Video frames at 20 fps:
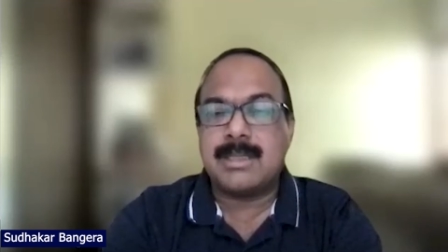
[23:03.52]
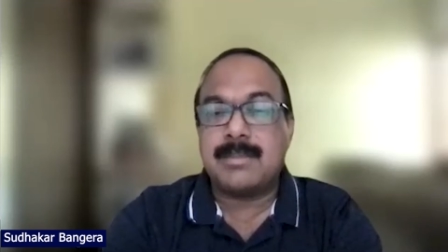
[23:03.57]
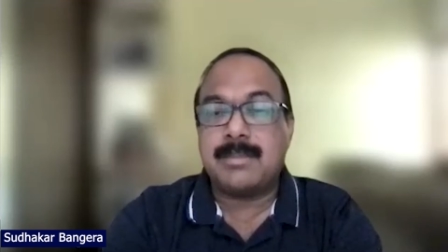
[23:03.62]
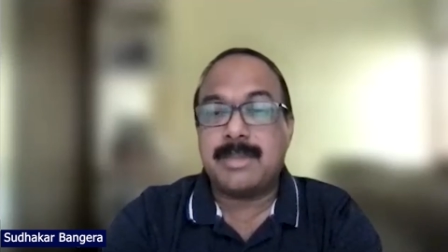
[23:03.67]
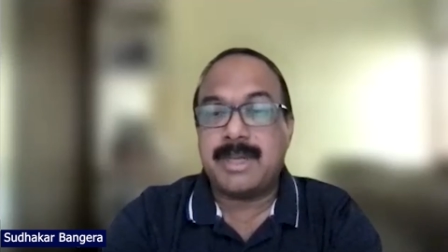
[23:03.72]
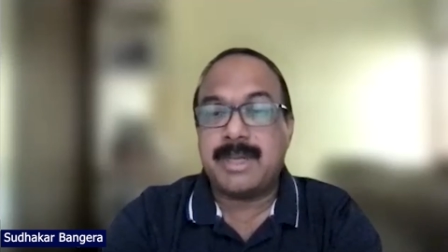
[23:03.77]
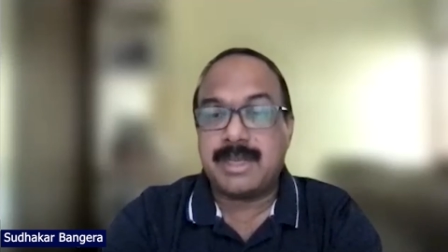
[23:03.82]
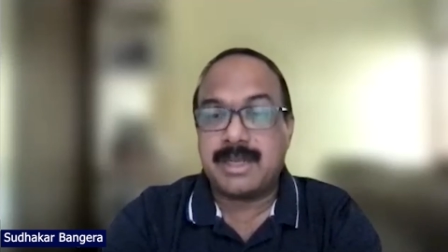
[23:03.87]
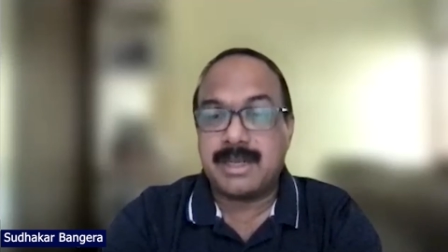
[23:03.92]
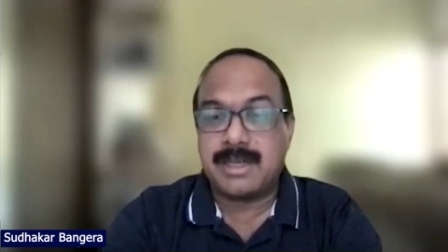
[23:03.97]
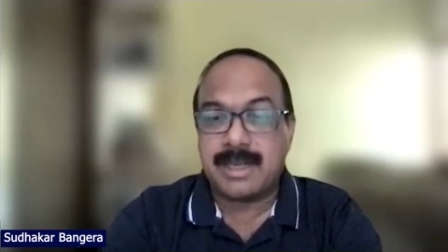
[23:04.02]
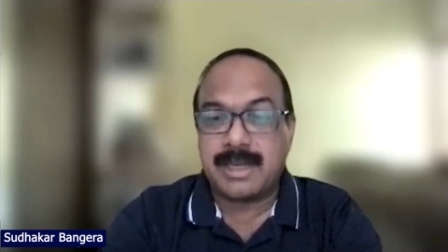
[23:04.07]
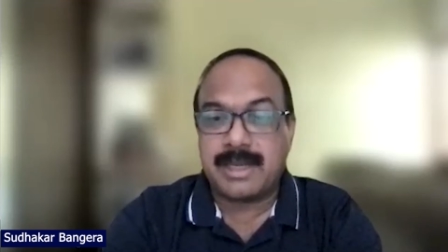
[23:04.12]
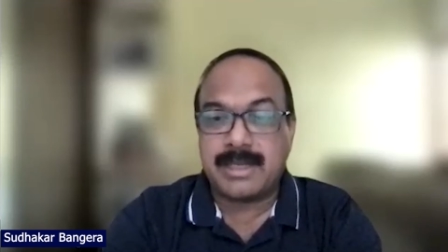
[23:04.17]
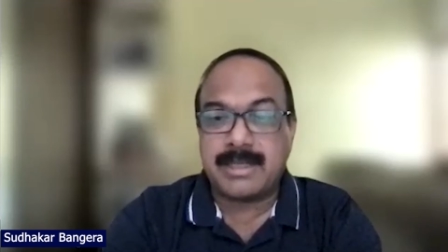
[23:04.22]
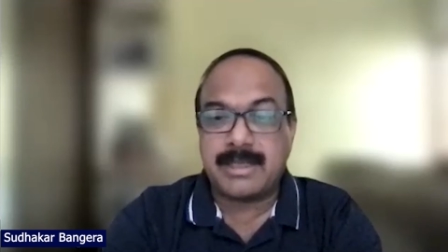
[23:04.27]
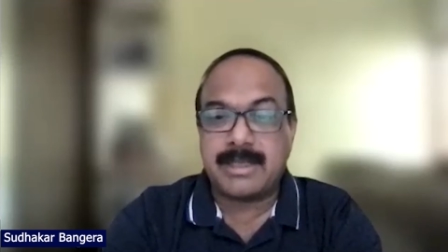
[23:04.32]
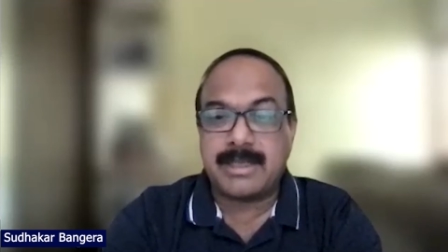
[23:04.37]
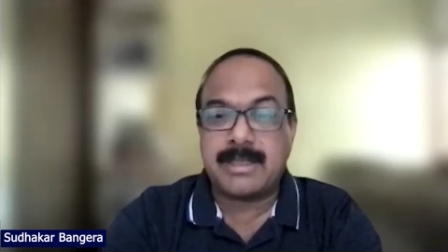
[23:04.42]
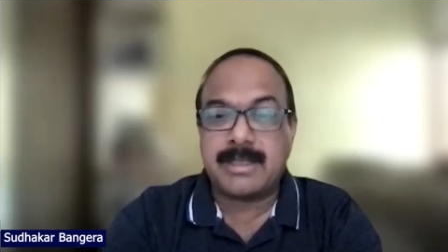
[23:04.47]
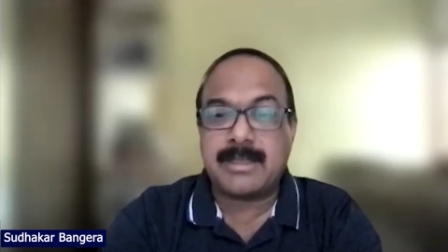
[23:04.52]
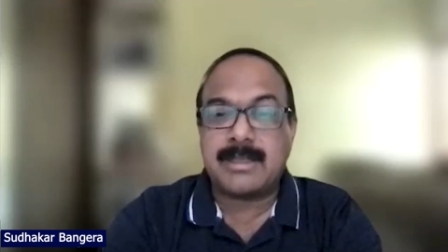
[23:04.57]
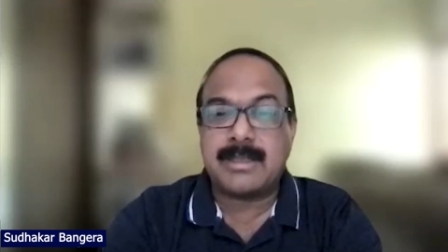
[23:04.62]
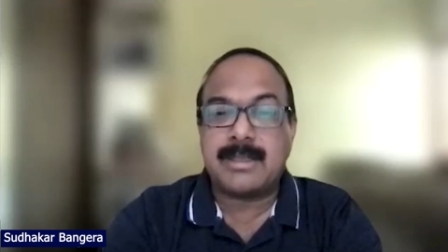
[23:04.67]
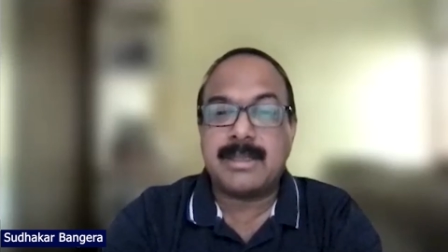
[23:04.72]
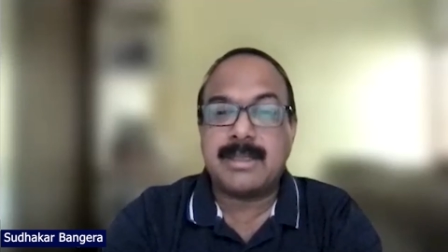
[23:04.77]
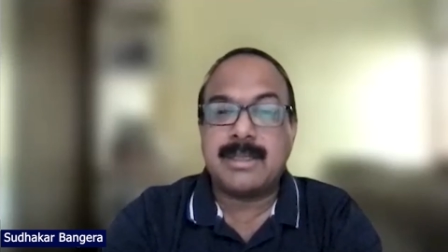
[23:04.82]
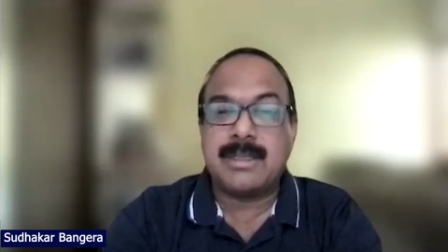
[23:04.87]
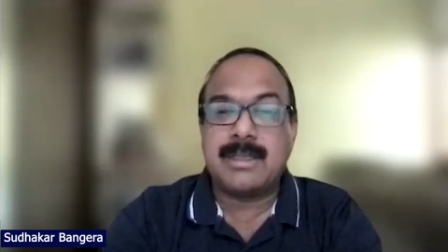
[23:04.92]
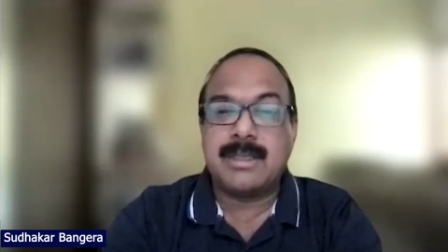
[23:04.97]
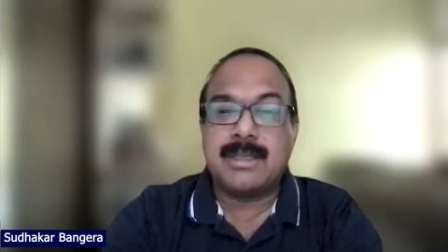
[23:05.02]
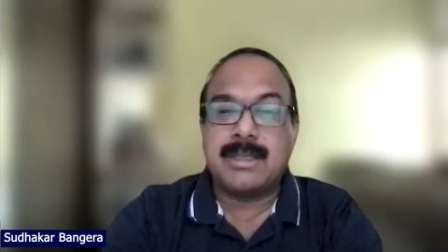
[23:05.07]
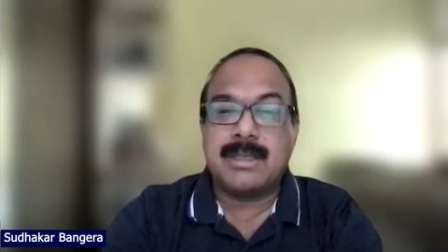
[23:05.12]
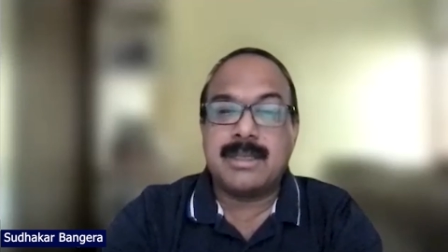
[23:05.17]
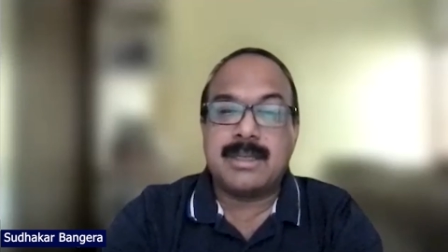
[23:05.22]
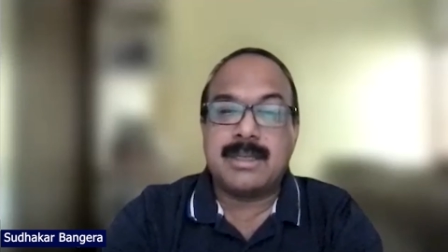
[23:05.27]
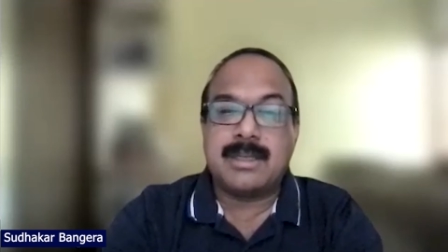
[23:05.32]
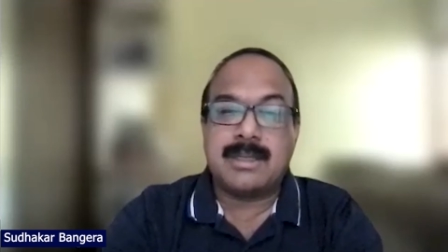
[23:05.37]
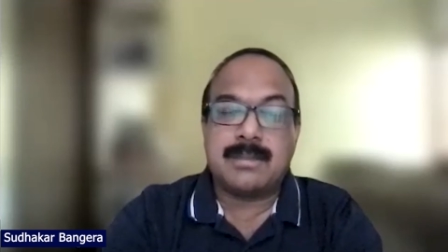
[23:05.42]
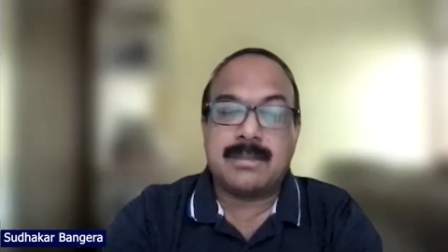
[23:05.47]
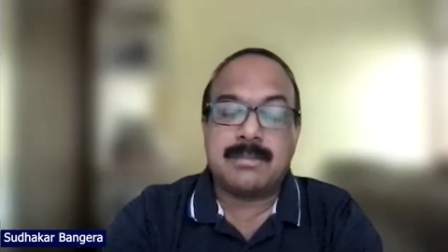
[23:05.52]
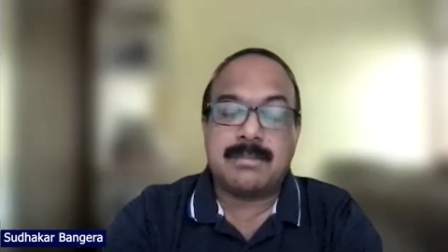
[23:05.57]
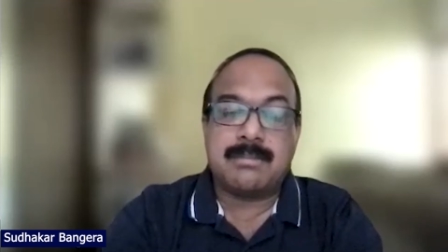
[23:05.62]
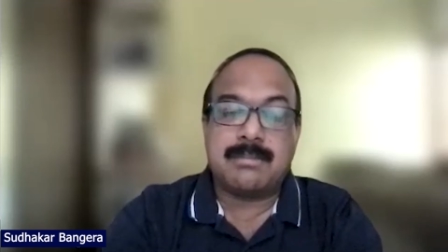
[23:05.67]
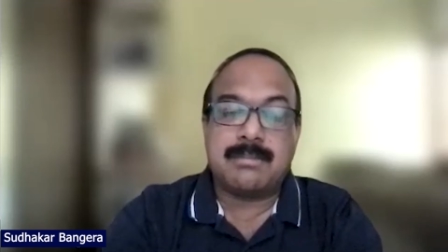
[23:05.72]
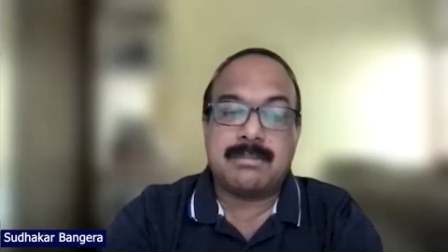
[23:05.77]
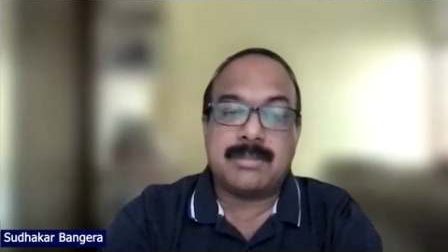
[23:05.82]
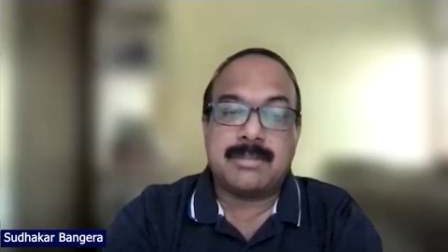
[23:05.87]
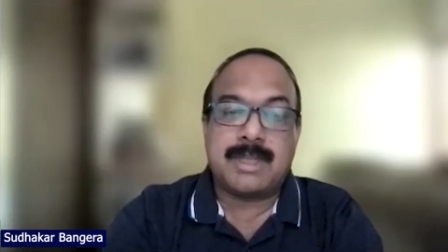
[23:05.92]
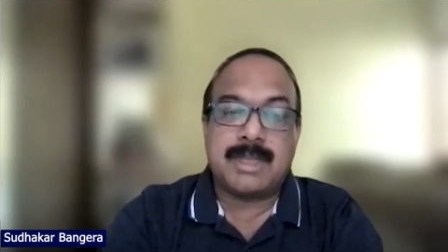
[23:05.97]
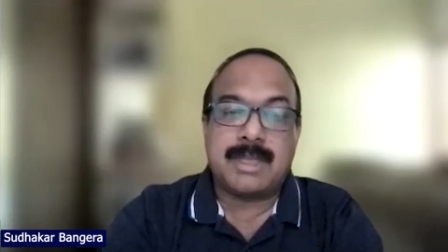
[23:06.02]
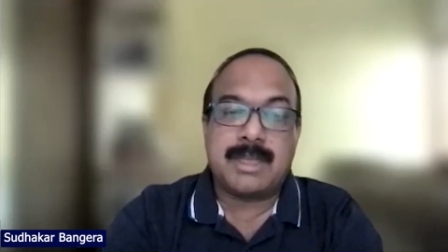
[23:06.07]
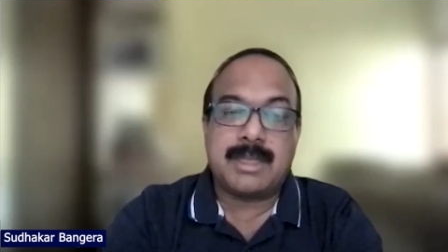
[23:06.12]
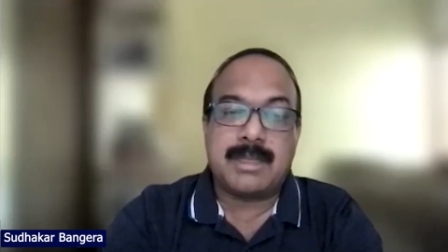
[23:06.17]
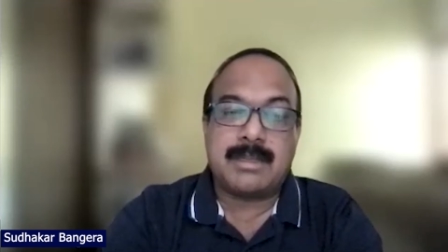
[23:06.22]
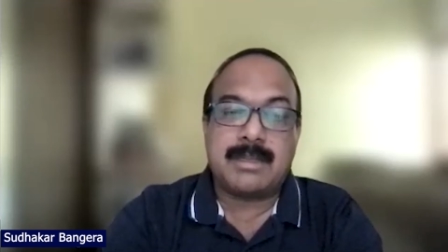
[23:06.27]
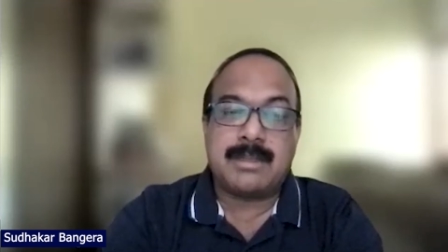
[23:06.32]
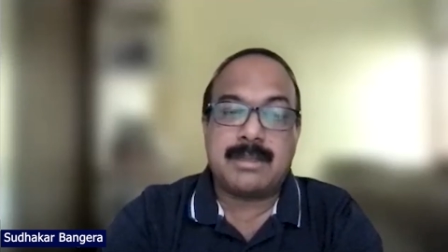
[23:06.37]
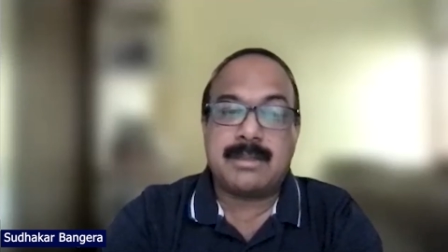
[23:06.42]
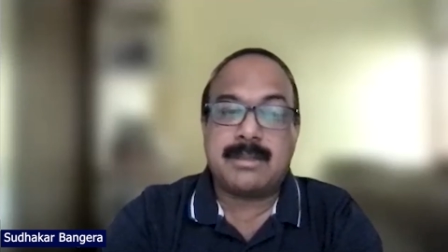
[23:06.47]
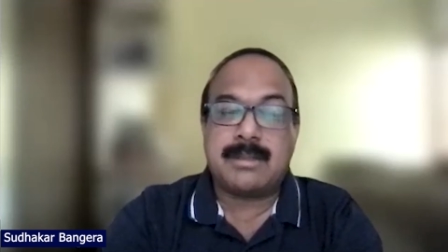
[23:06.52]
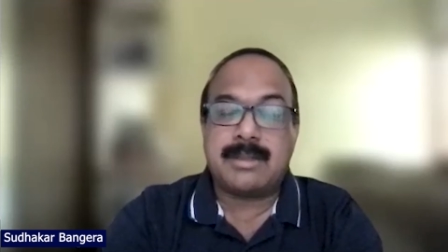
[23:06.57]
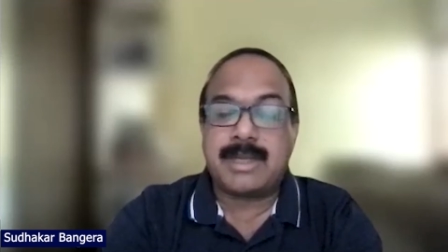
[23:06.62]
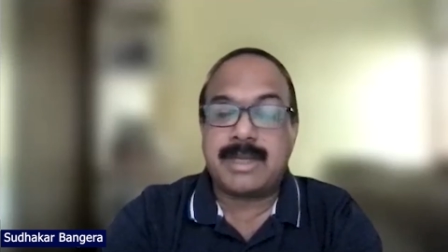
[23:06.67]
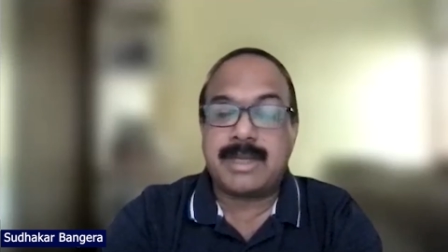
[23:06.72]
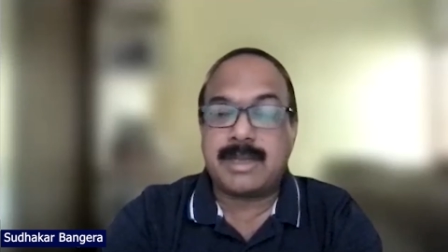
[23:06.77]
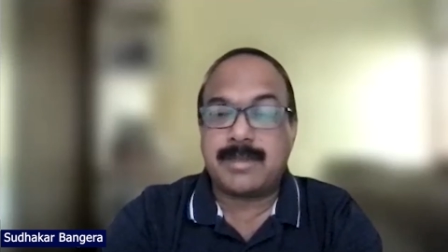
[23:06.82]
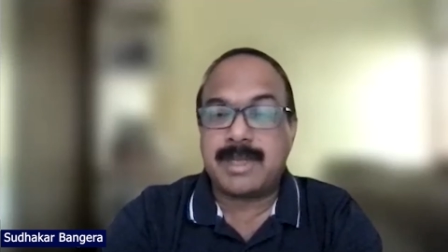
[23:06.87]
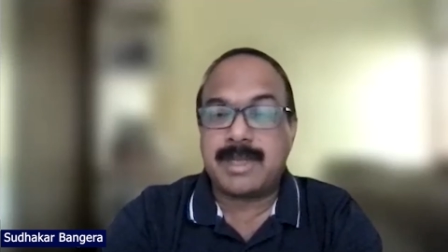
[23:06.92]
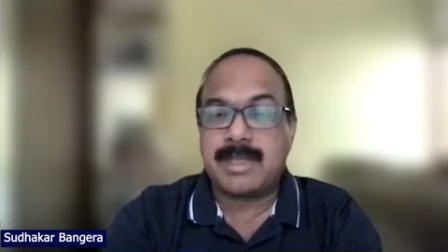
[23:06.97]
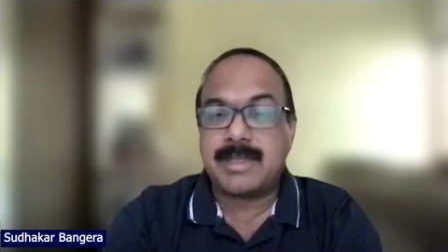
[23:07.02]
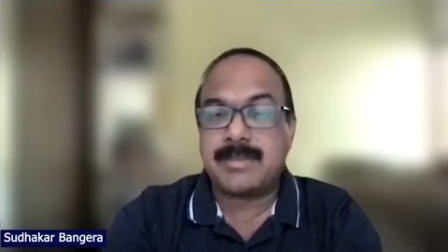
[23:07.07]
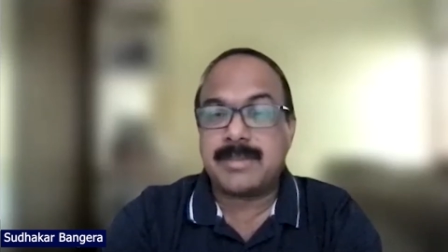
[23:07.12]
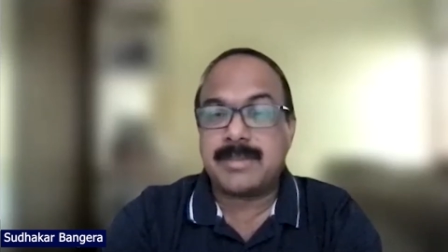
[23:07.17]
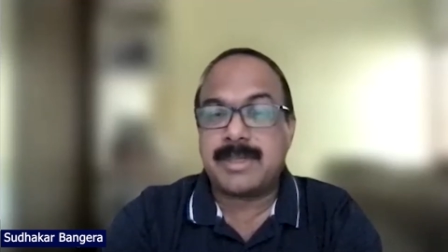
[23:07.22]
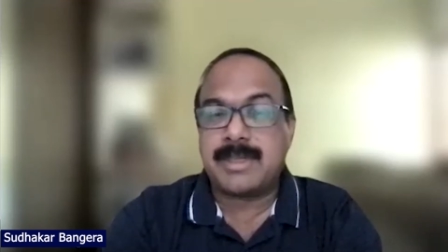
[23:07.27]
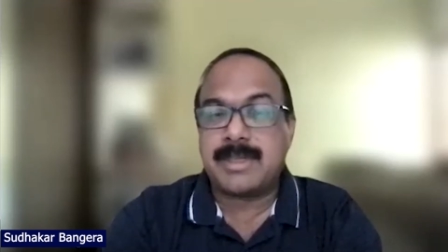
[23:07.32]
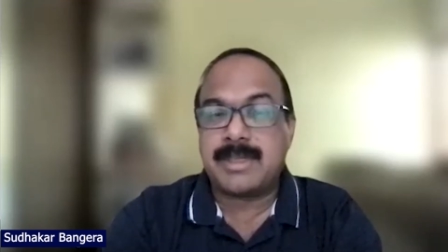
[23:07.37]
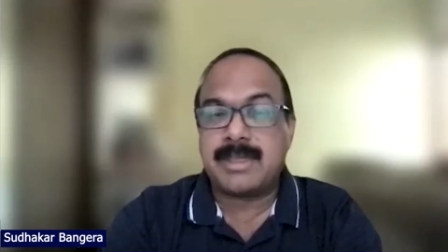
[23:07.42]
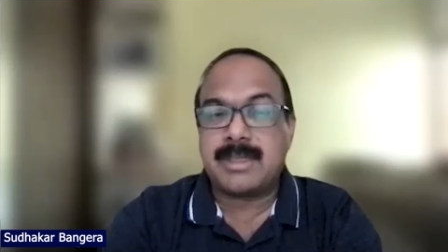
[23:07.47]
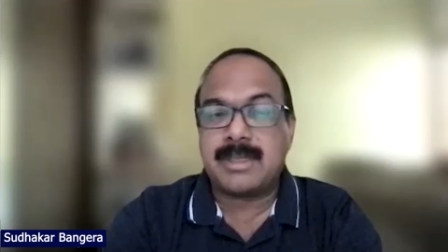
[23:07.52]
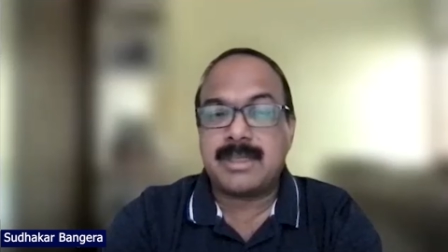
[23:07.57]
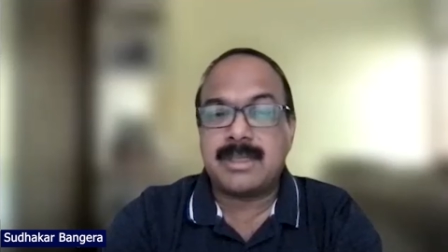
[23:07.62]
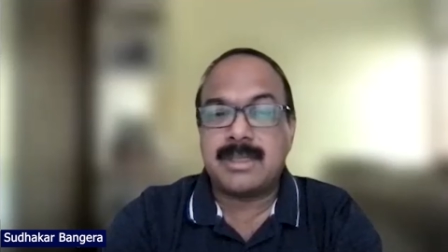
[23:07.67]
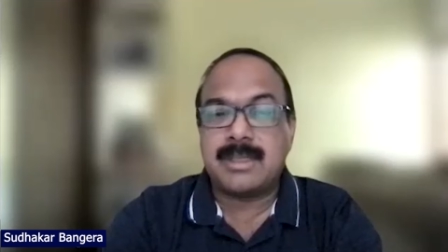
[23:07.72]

medical writing, um, then you know data management,